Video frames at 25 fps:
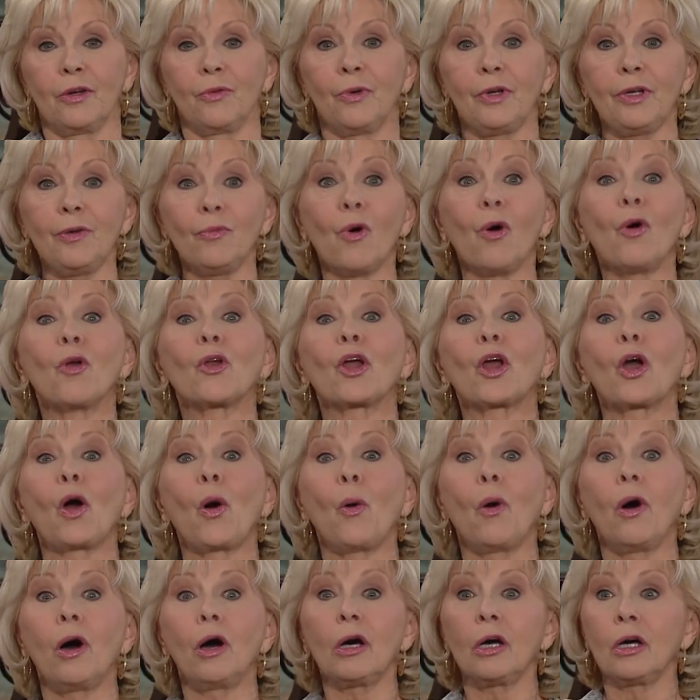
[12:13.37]
We want to
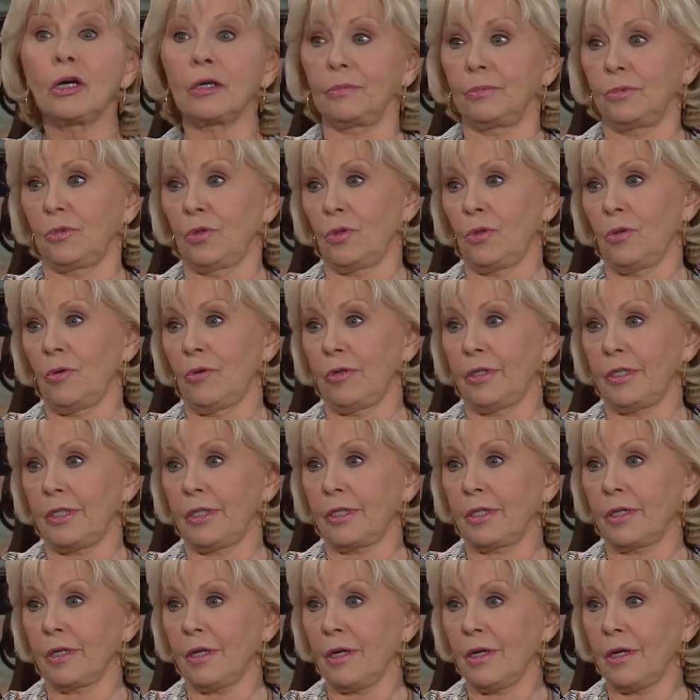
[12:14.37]
go up. Glory
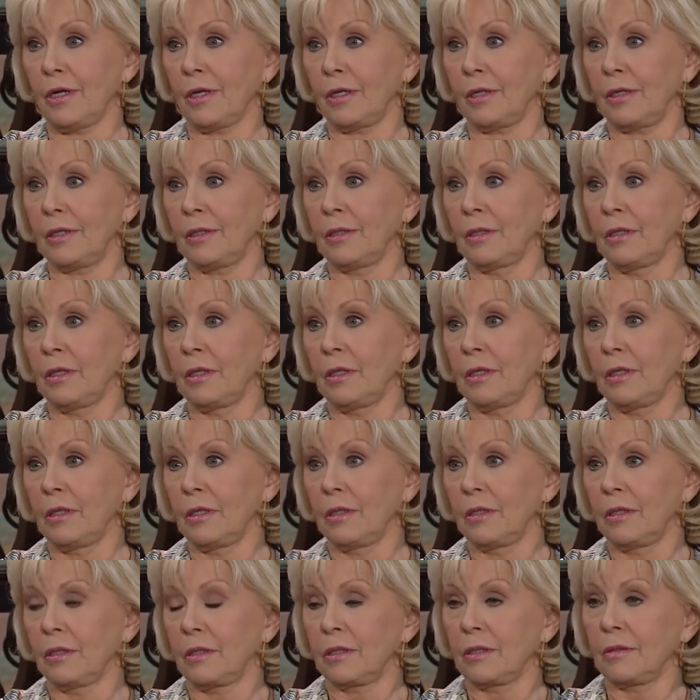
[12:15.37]
to God. That's right. You,